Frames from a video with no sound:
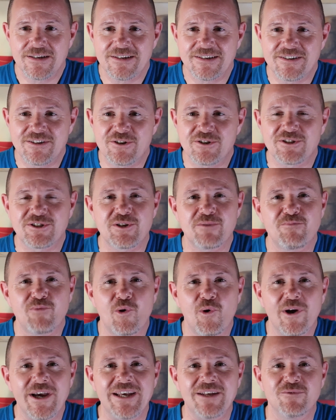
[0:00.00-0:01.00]
There's a
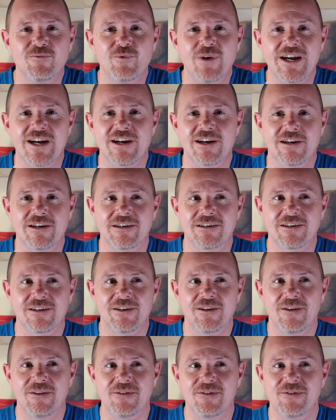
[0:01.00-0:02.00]
point where
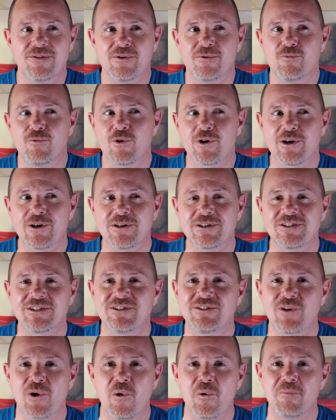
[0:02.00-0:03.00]
the words
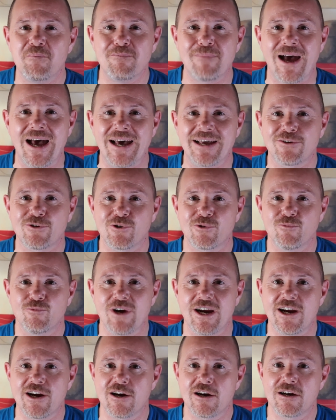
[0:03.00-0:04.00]
don't matter,
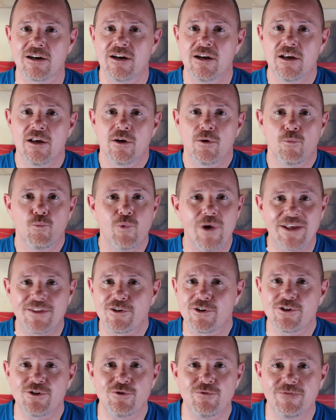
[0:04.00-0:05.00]
where
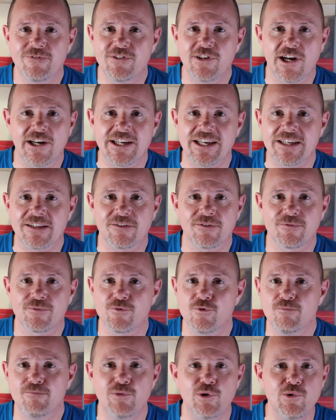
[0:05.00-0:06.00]
whether you've done it
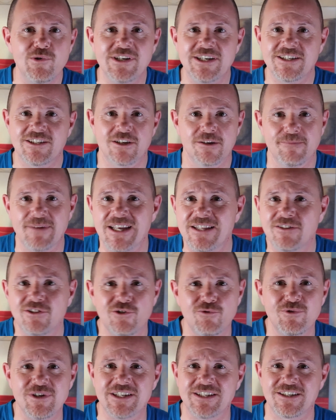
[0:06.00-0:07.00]
through Buddhism,
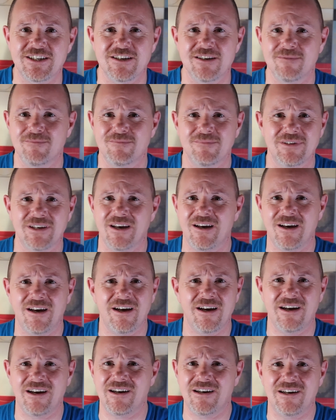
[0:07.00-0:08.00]
Hinduism,
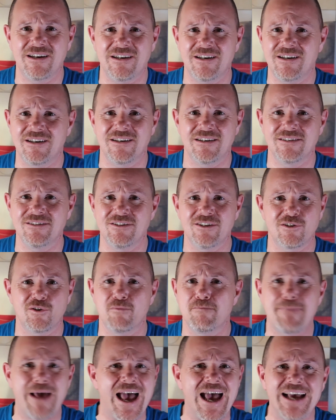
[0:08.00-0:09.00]

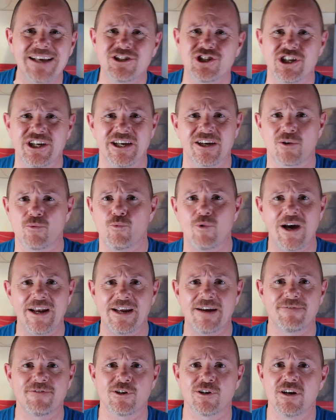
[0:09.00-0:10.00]
magic,
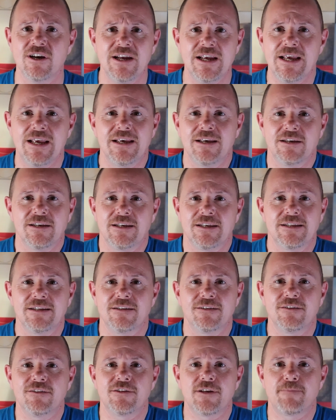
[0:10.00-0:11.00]
whatever,
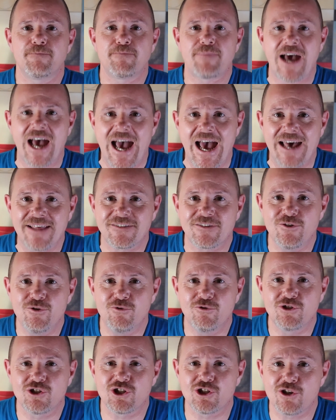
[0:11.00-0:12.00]
the path
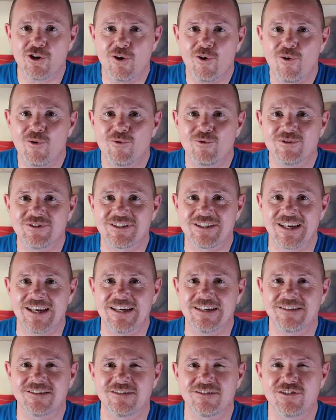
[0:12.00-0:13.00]
you chose
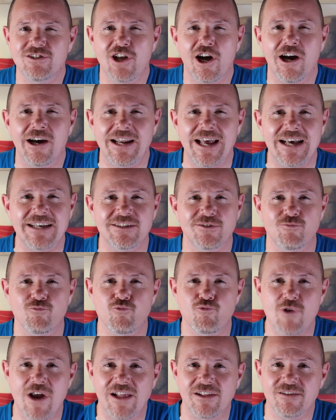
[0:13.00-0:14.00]
is not as
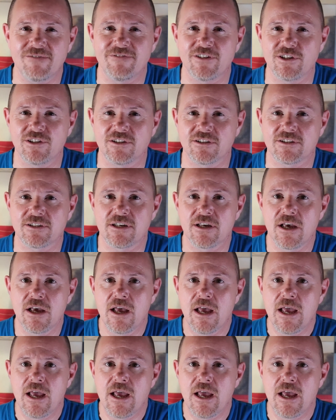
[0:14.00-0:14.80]
relevant.